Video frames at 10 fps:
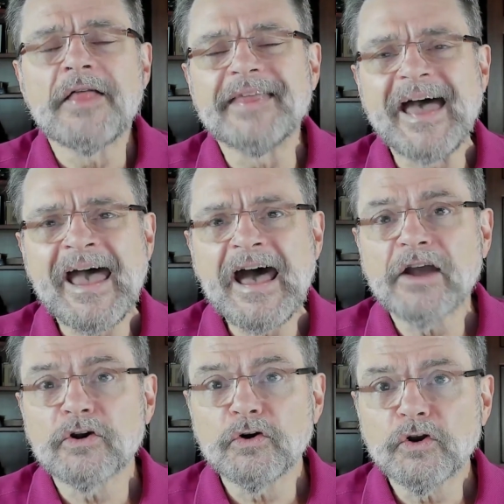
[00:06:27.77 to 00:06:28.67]
the
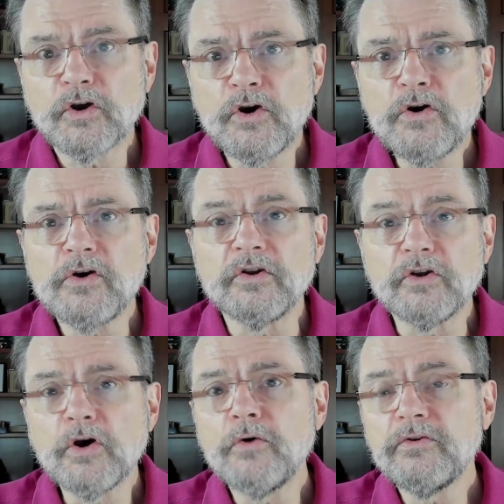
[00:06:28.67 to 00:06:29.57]
hacker
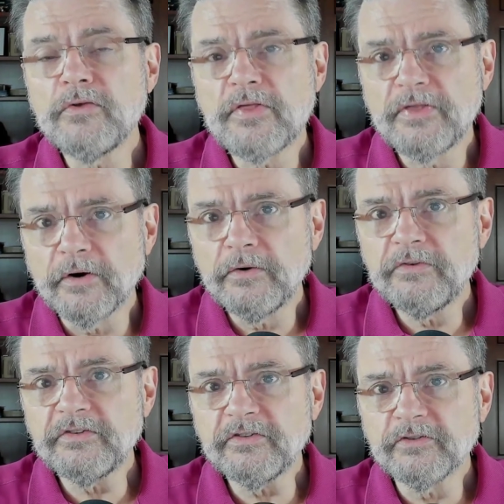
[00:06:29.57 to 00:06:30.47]
could go to
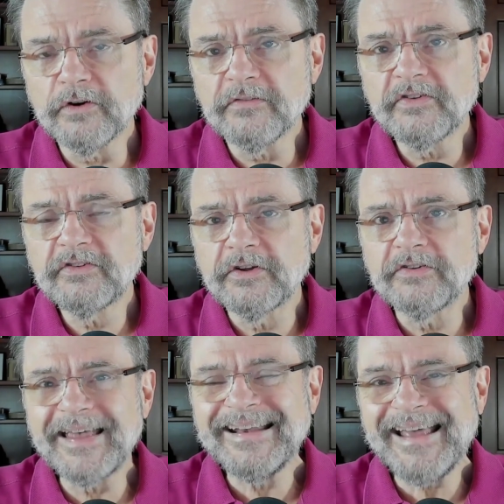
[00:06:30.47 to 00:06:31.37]
those
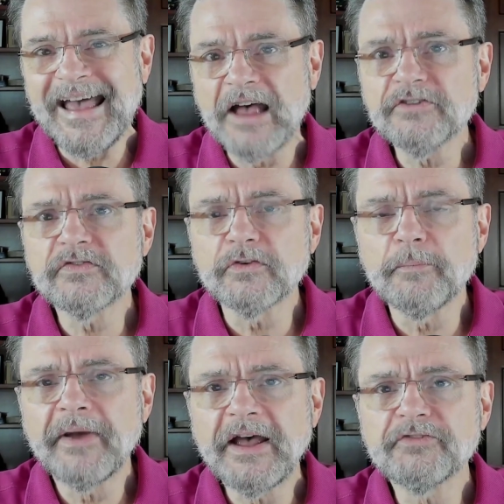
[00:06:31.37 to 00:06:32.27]
services and ask for a
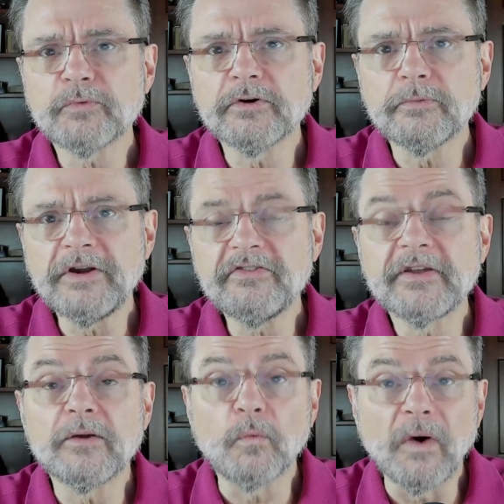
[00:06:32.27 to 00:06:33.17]
password
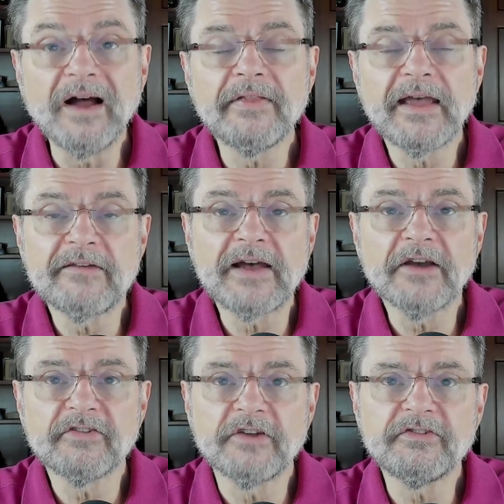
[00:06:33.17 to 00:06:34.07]
reset while they have
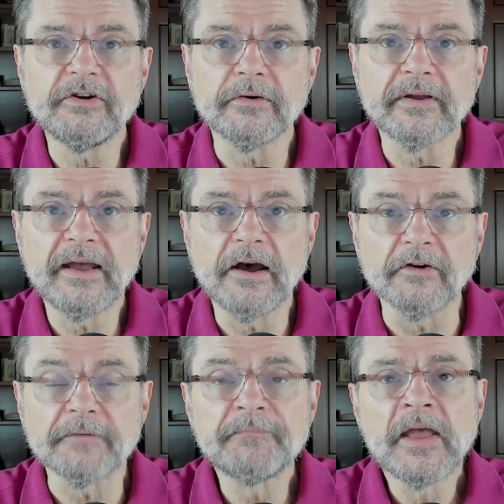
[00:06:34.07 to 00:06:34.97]
access to your
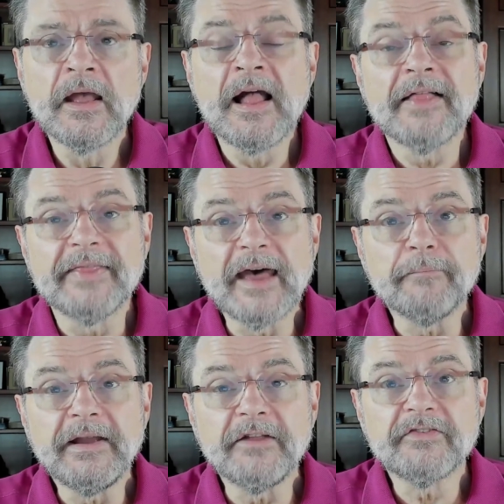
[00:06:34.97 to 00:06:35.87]
account.
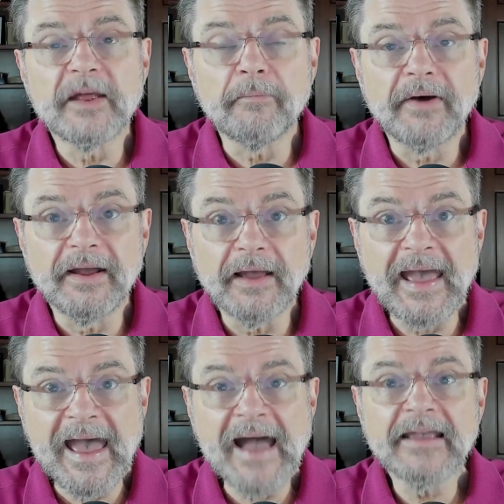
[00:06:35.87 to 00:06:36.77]
That means that by
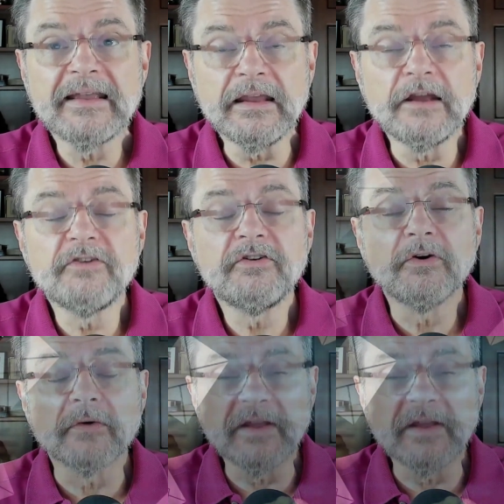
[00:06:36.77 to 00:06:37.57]
hacking into your